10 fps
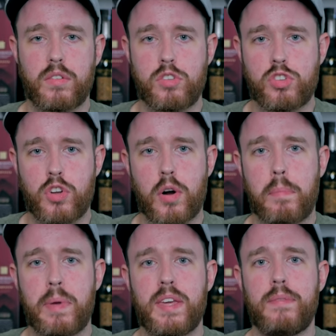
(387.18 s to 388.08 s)

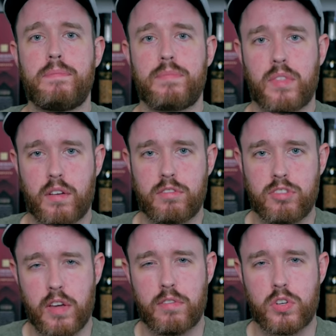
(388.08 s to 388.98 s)
syrupy
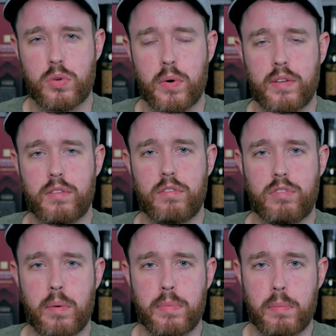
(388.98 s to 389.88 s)
flavor to it
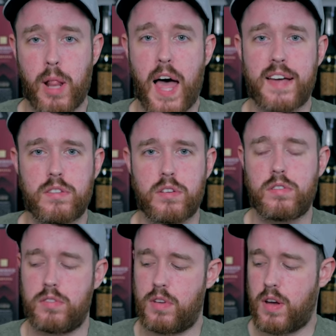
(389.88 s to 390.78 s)
from the molasses.